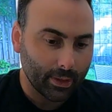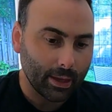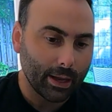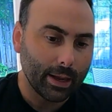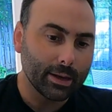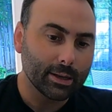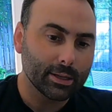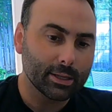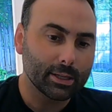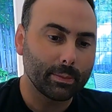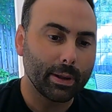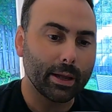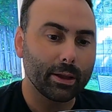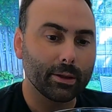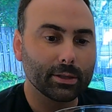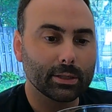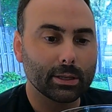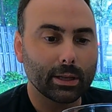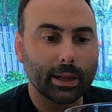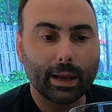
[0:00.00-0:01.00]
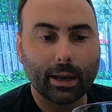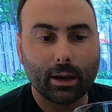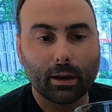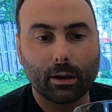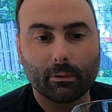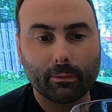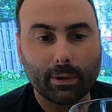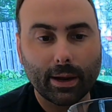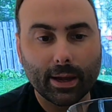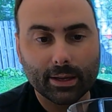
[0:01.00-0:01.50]
It smells
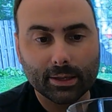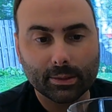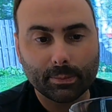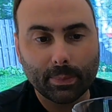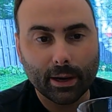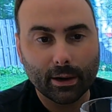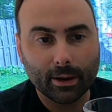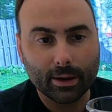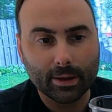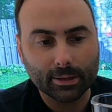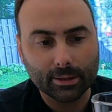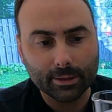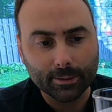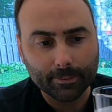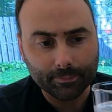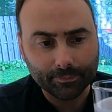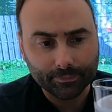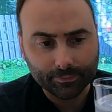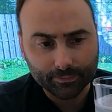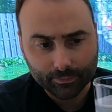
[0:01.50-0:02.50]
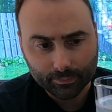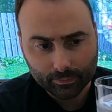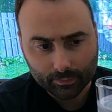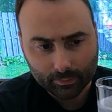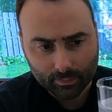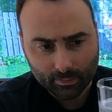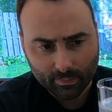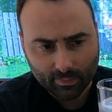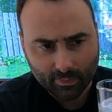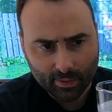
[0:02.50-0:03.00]
like raspberries.
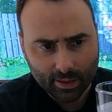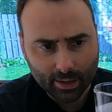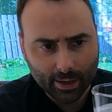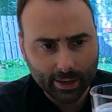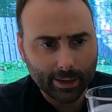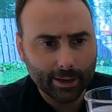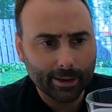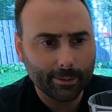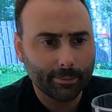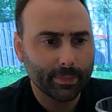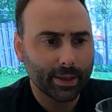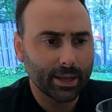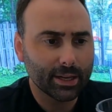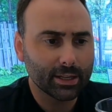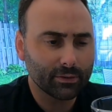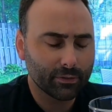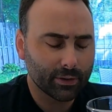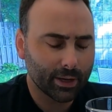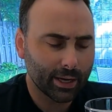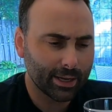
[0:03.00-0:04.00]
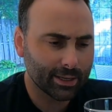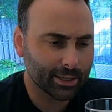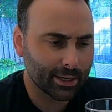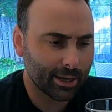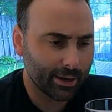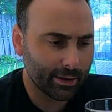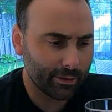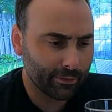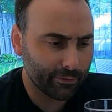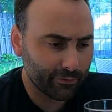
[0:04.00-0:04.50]
It's
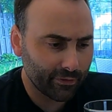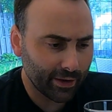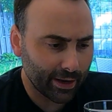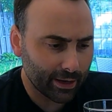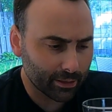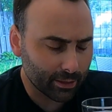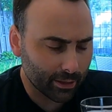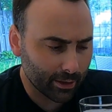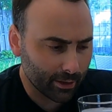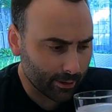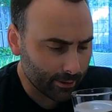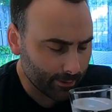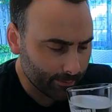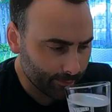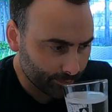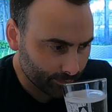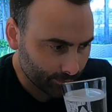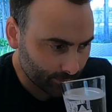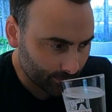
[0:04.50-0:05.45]
kind of faint though.